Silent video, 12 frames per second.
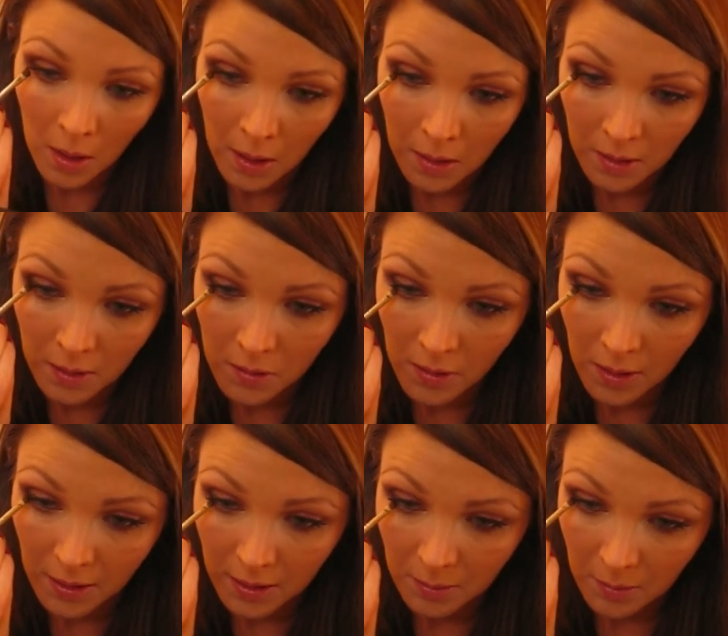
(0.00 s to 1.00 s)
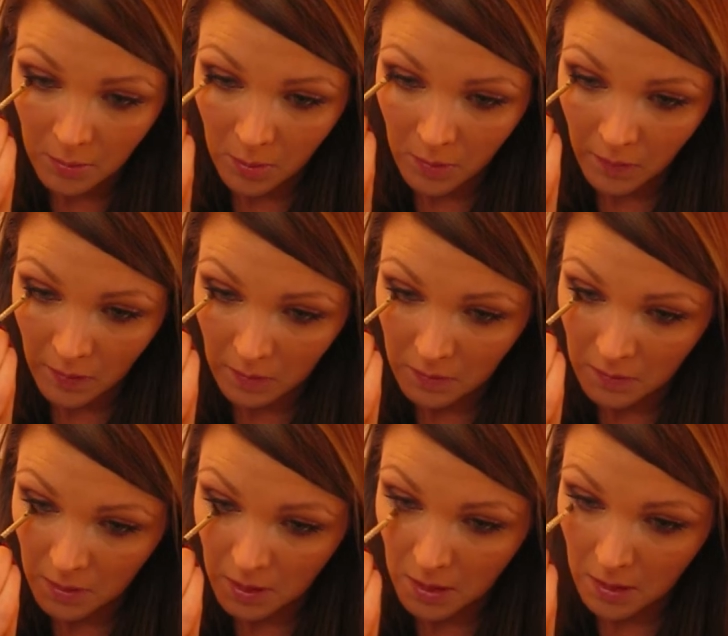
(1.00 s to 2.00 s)
And I can drag a little bit more of that
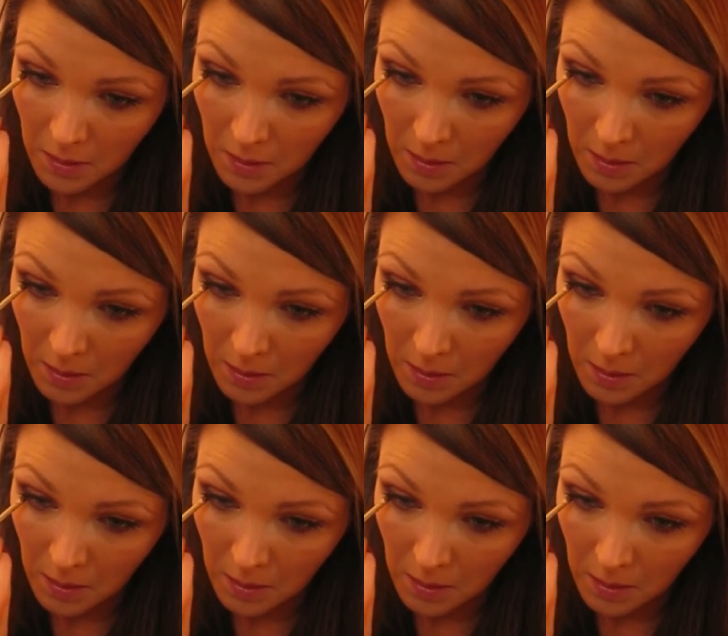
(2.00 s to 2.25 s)
underneath.